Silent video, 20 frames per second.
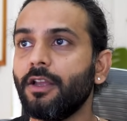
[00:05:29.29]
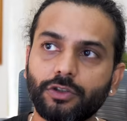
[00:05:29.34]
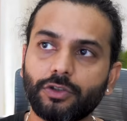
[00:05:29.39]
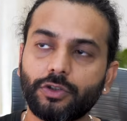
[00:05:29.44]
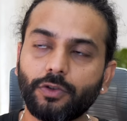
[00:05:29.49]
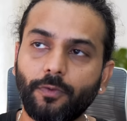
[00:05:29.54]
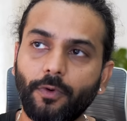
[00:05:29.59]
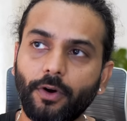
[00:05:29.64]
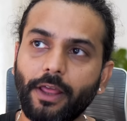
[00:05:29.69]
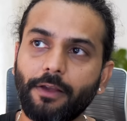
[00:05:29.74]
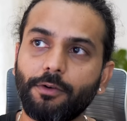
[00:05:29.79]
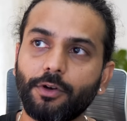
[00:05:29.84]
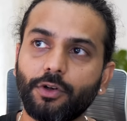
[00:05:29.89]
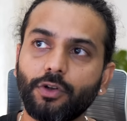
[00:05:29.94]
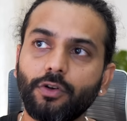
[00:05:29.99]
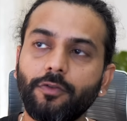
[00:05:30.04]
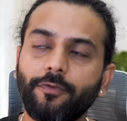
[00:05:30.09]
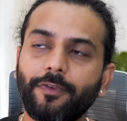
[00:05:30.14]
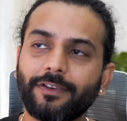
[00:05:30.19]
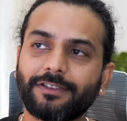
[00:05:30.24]
So what I will
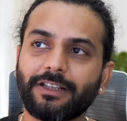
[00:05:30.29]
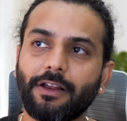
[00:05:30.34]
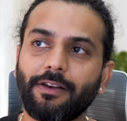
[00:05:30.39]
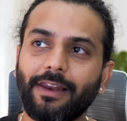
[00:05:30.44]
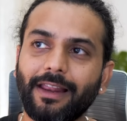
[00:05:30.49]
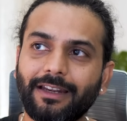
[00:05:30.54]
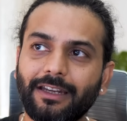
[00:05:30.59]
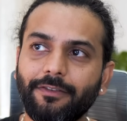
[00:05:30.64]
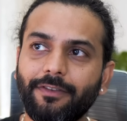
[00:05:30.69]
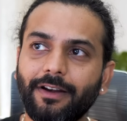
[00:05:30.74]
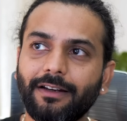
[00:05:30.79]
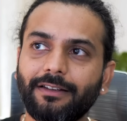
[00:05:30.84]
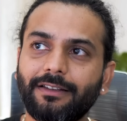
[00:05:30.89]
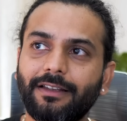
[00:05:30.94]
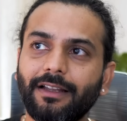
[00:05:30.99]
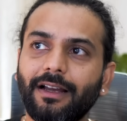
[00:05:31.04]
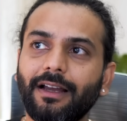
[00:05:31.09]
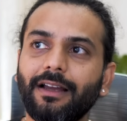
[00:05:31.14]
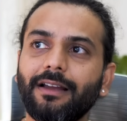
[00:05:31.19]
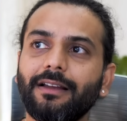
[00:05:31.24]
do, first I will activate
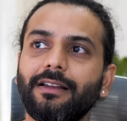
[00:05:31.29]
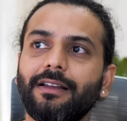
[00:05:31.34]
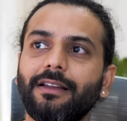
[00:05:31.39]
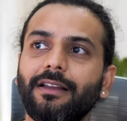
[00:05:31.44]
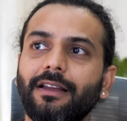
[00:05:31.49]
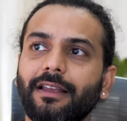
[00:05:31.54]
the